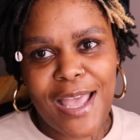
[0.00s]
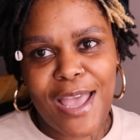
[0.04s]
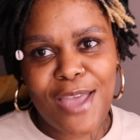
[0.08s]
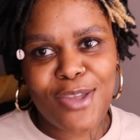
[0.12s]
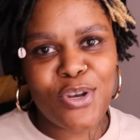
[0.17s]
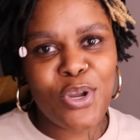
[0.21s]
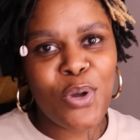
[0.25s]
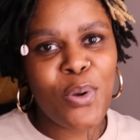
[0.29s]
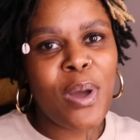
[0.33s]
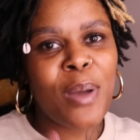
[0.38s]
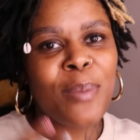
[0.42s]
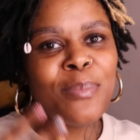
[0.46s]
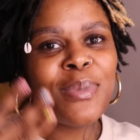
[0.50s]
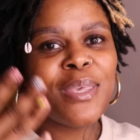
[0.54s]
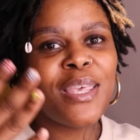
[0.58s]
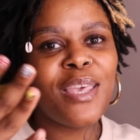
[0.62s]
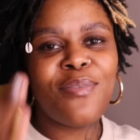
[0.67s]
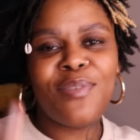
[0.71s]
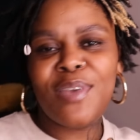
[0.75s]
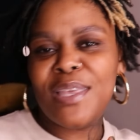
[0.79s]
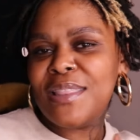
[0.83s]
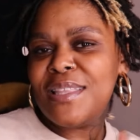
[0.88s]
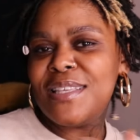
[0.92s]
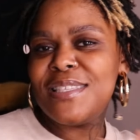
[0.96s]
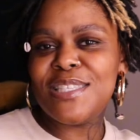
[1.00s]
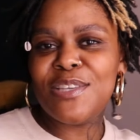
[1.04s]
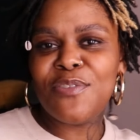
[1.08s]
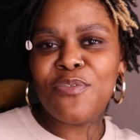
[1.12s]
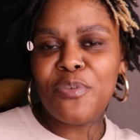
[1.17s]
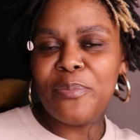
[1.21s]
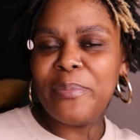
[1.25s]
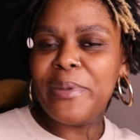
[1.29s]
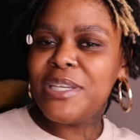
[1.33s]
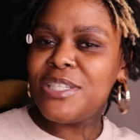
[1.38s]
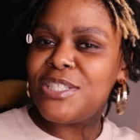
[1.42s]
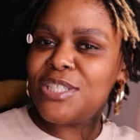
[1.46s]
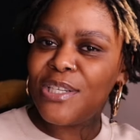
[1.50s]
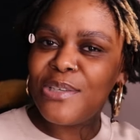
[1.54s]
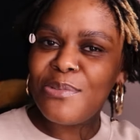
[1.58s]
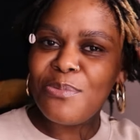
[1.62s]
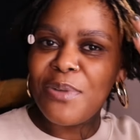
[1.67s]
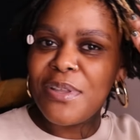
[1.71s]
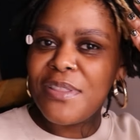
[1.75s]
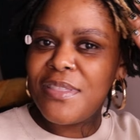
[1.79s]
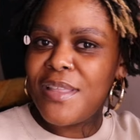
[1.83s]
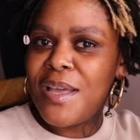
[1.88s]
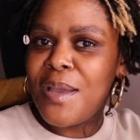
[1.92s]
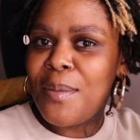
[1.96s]
I know I'm giving this information
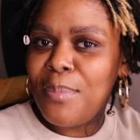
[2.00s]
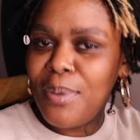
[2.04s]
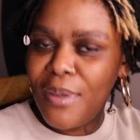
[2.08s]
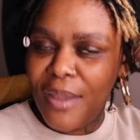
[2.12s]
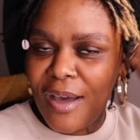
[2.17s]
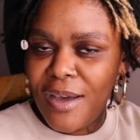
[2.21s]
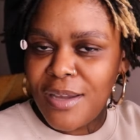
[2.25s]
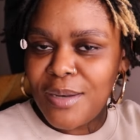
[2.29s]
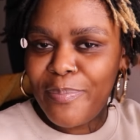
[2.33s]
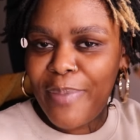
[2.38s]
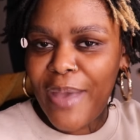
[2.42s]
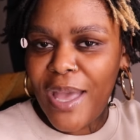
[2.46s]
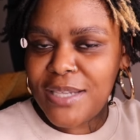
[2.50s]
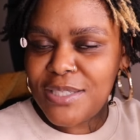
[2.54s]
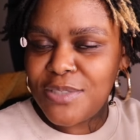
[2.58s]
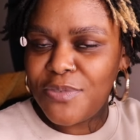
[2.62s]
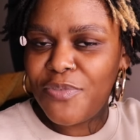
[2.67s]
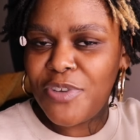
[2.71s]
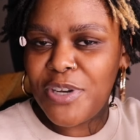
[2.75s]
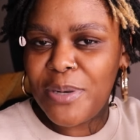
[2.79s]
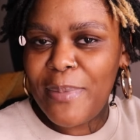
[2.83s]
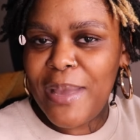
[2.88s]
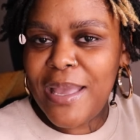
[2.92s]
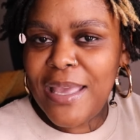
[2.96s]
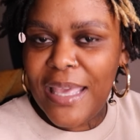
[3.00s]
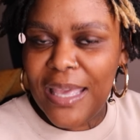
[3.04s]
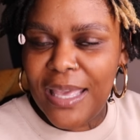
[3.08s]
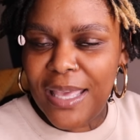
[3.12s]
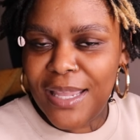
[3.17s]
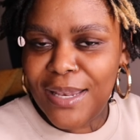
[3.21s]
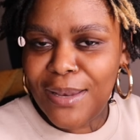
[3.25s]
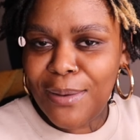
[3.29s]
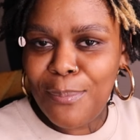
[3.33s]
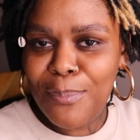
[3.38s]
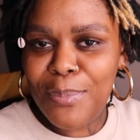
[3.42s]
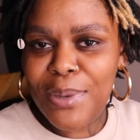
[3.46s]
with a blonde patch in front of my head,